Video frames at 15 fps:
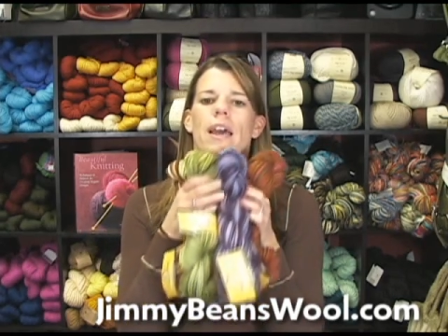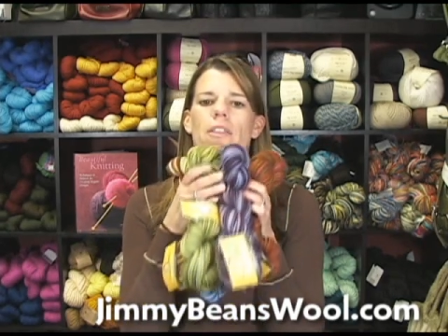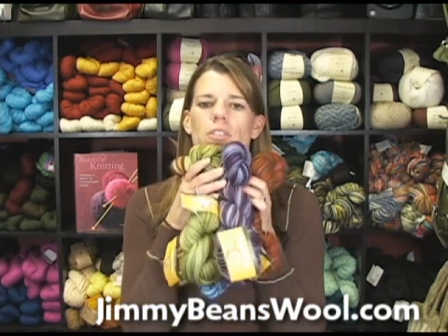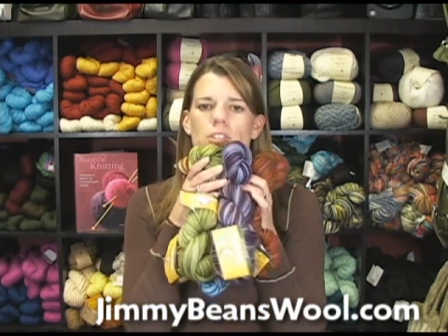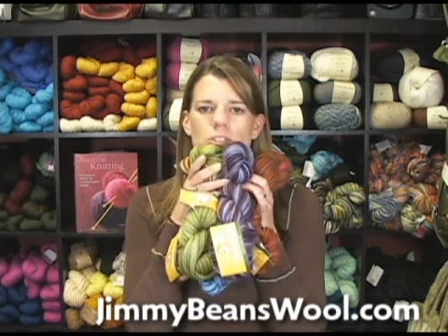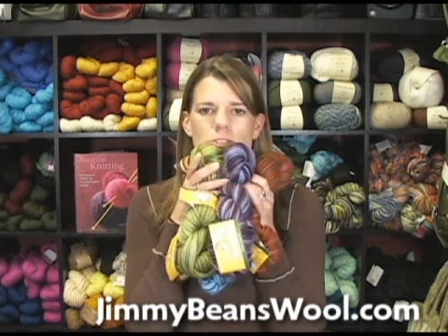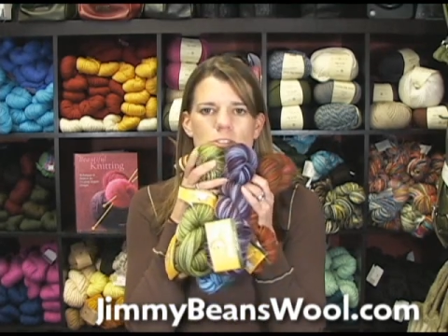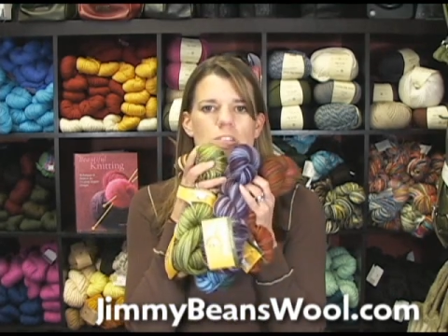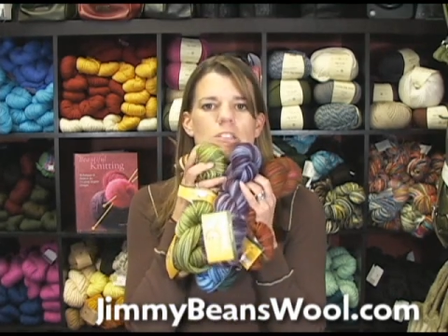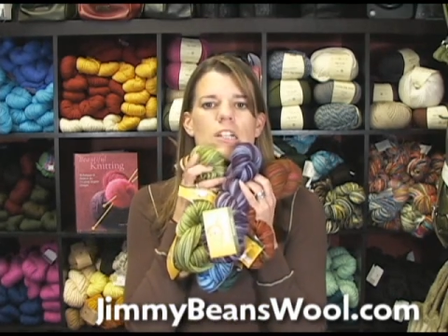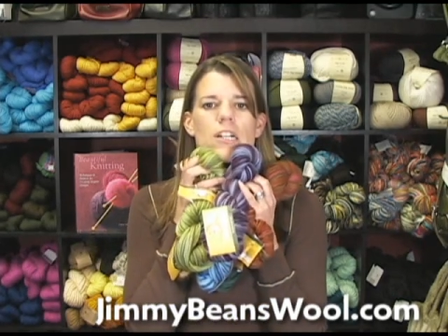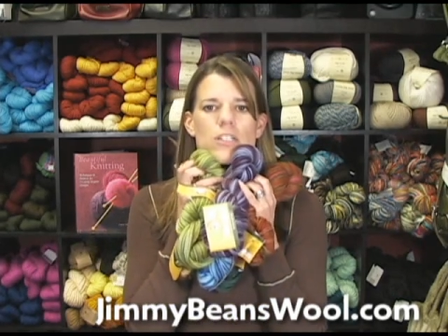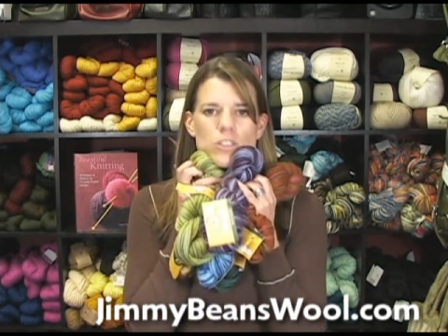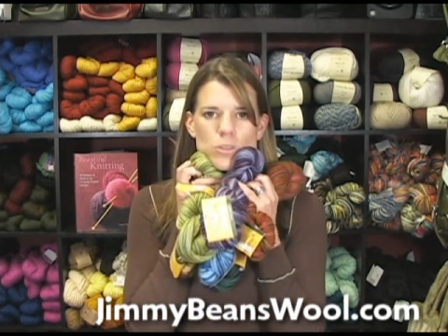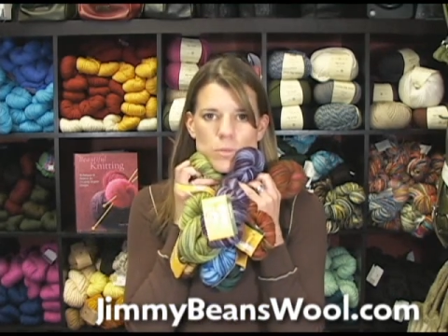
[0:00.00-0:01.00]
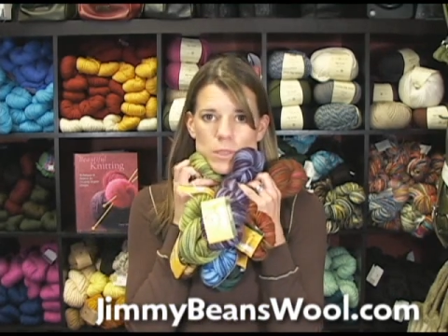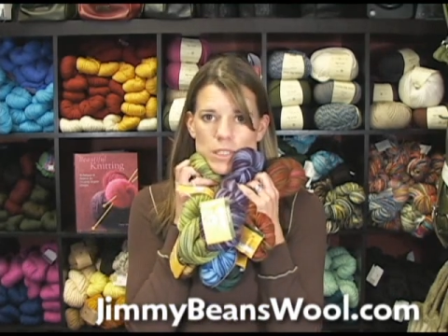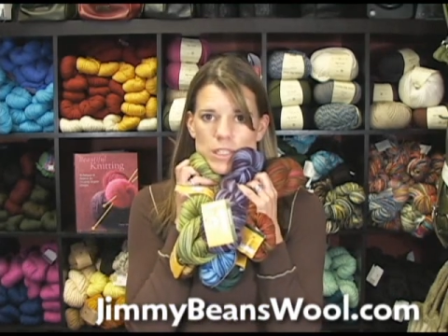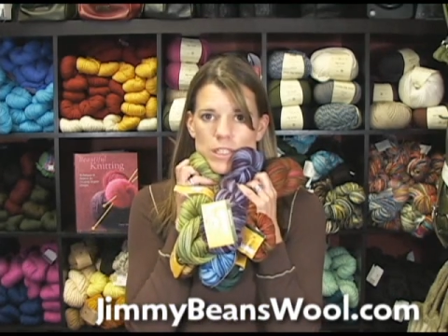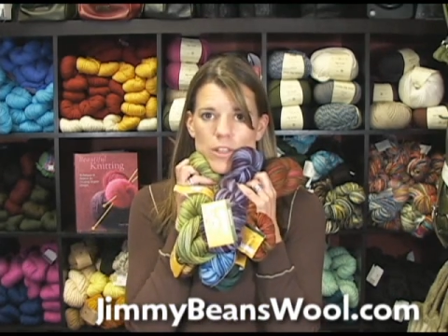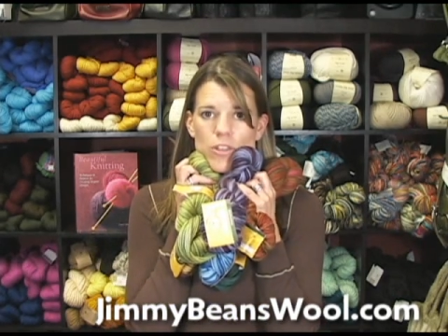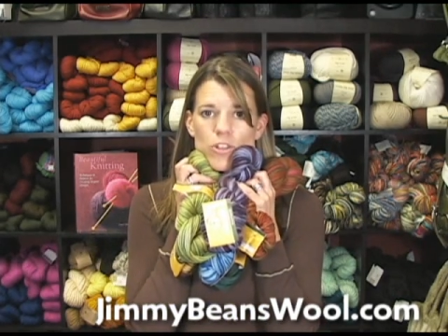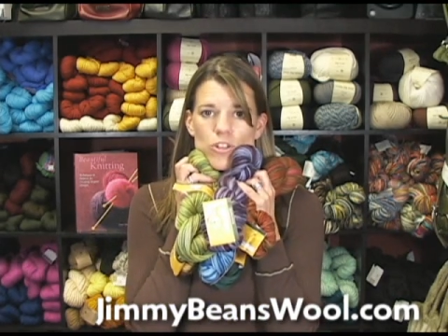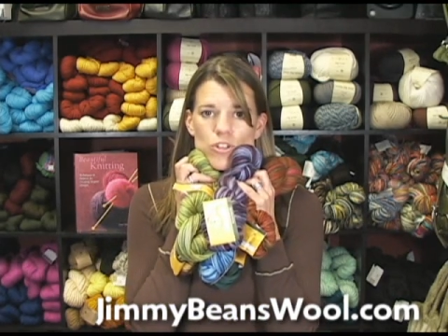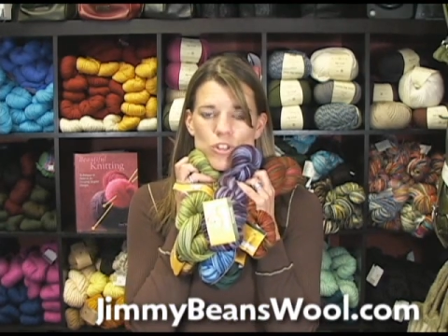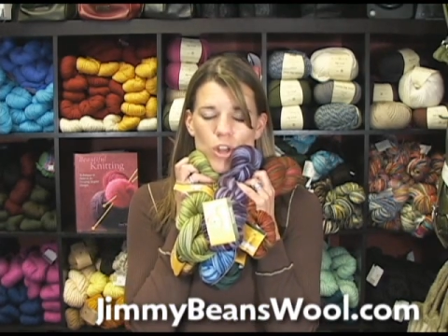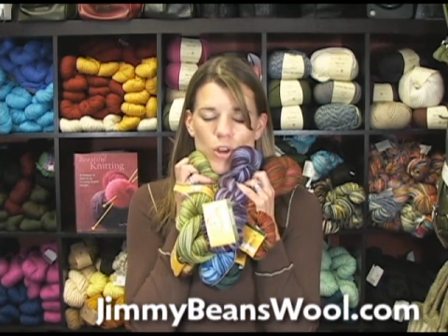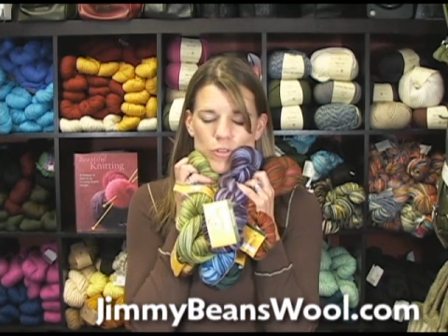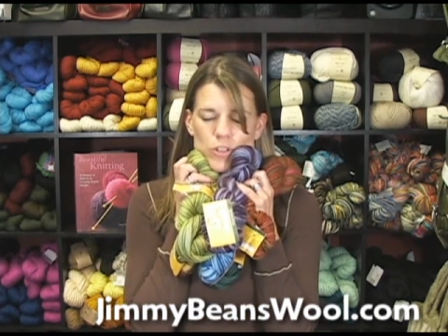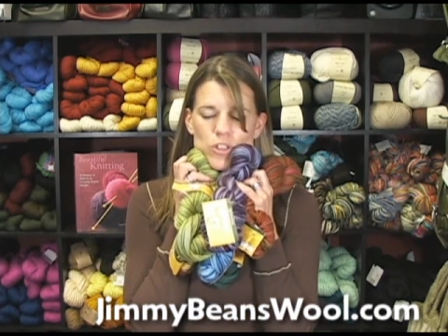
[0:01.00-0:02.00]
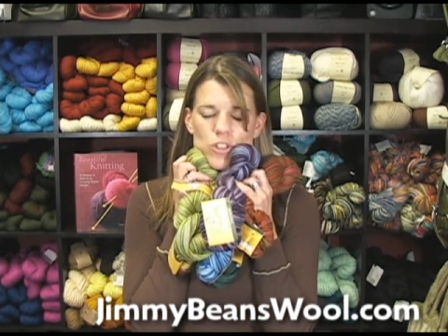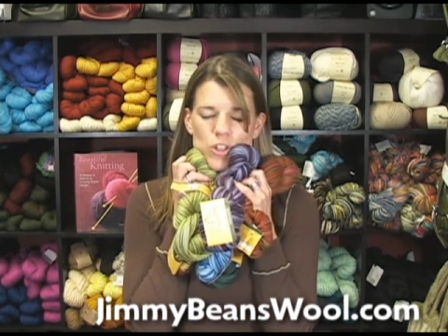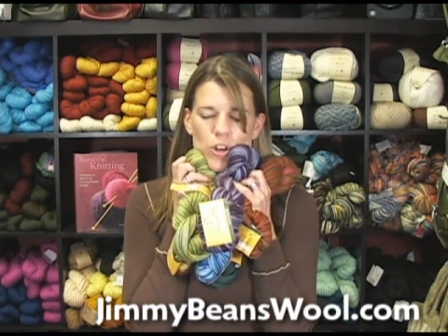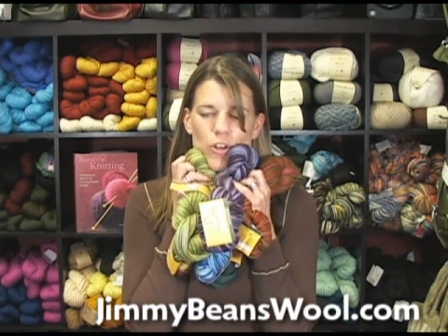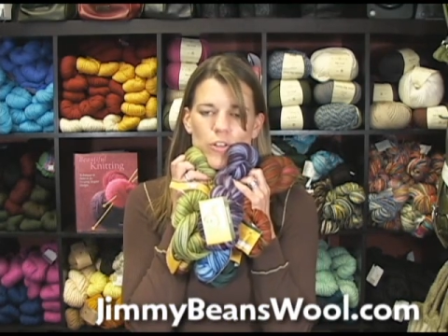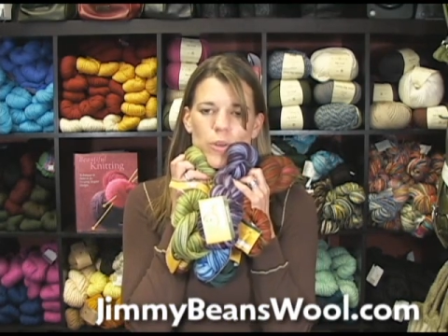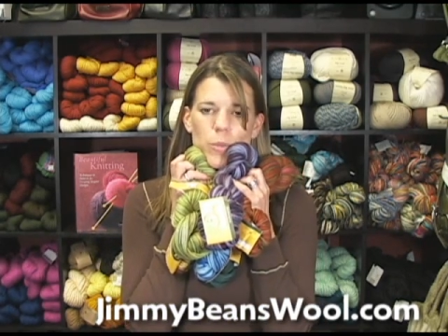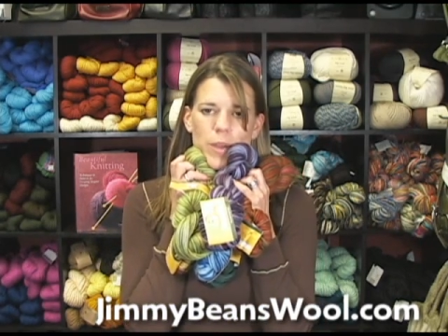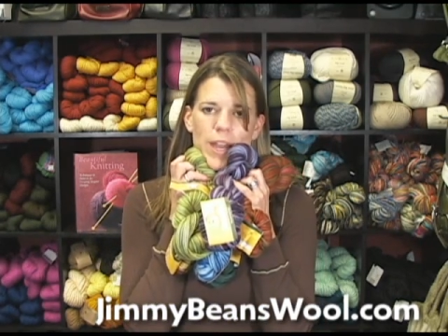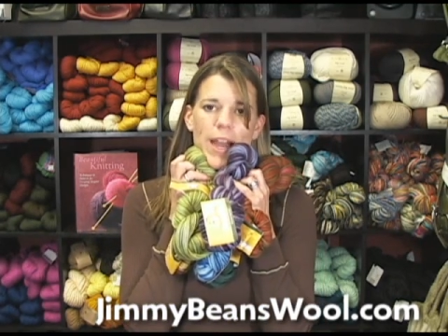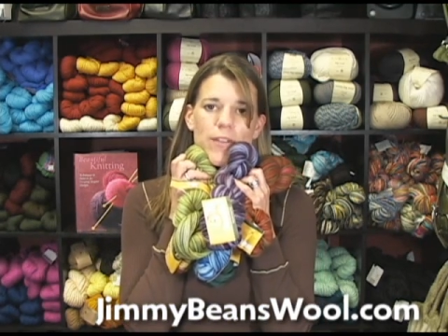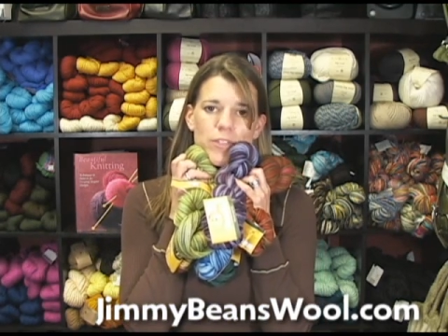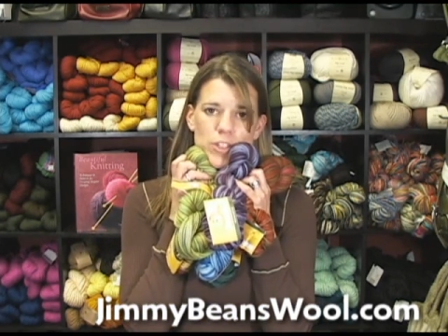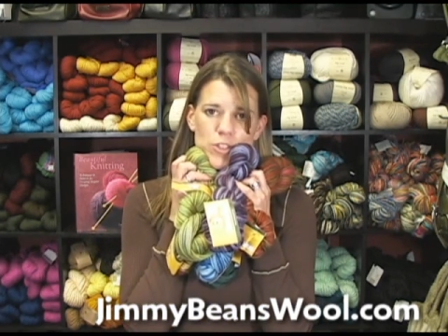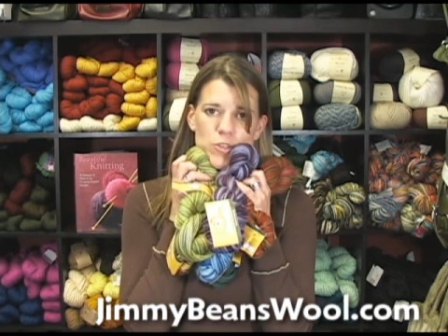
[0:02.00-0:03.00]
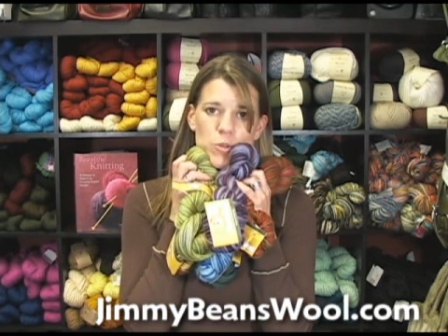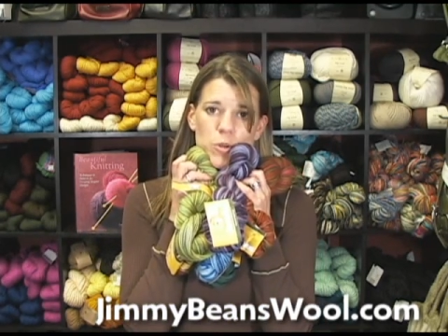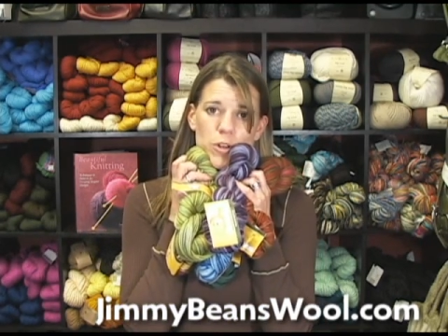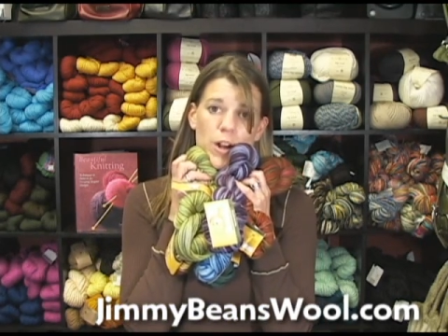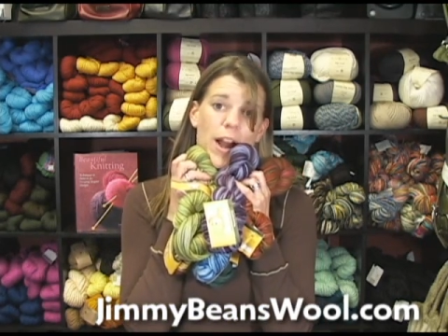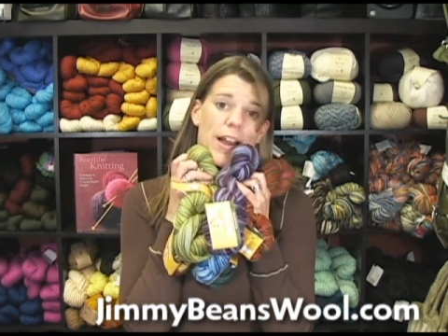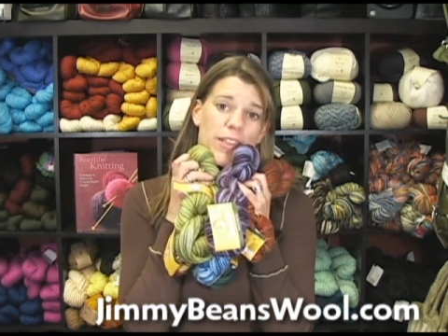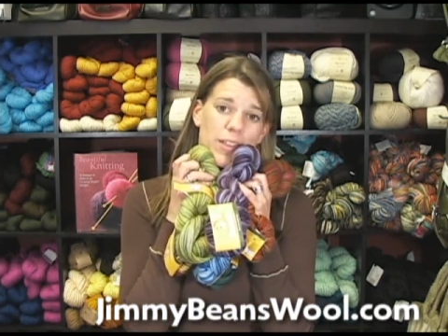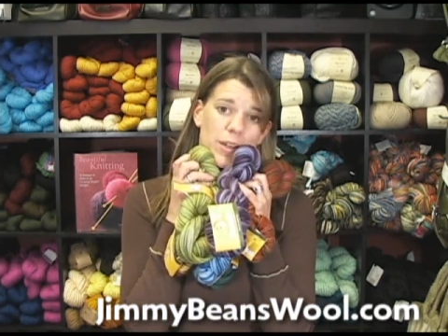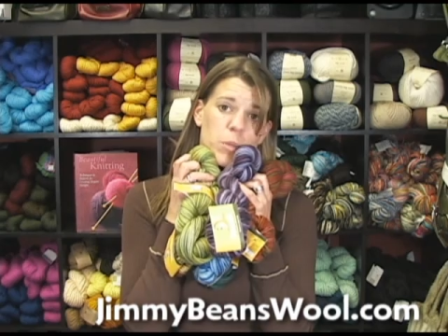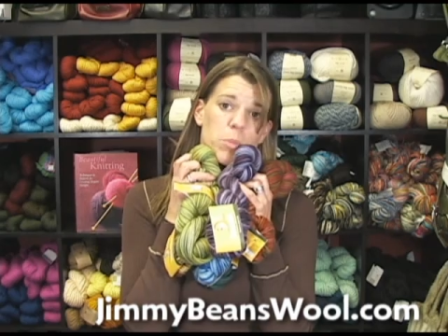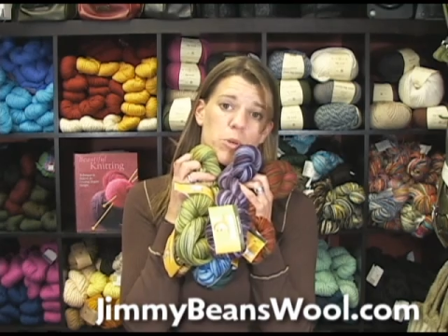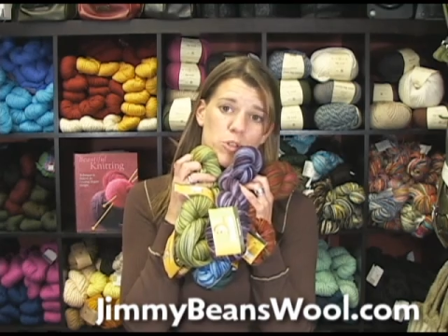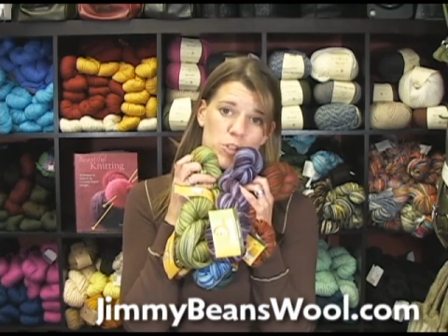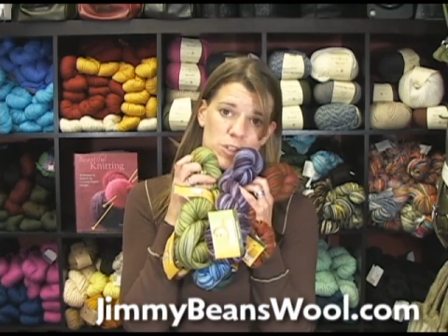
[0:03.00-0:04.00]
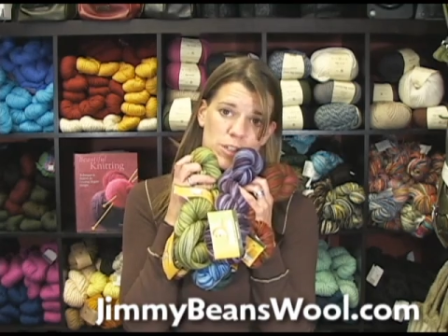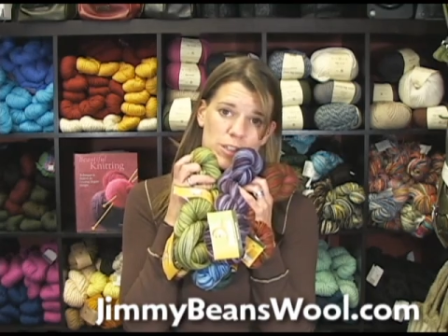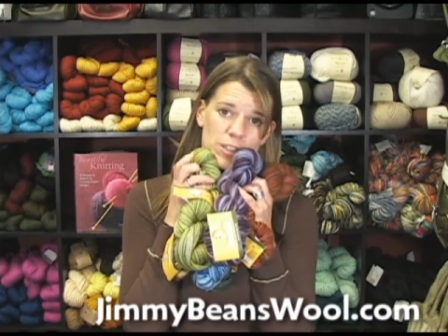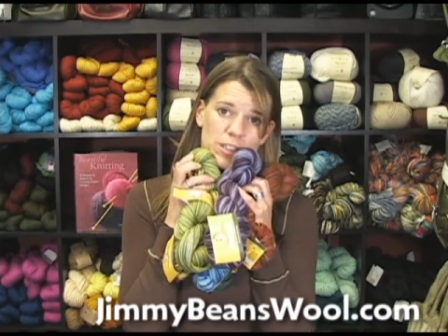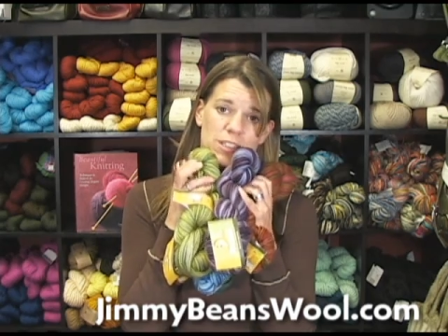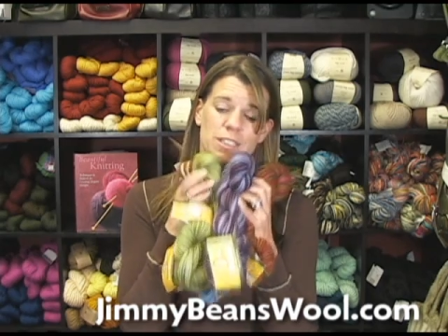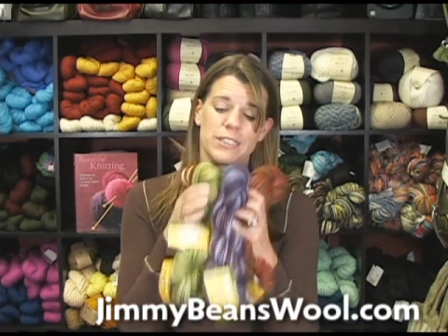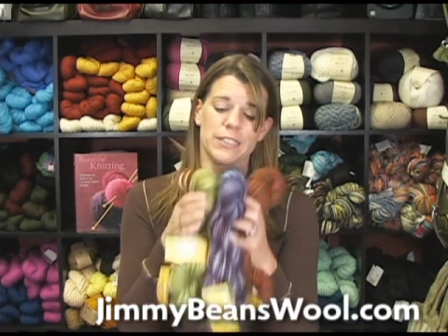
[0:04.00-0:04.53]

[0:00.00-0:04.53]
and this has got to be the softest yarn that we have in the store, I think personally.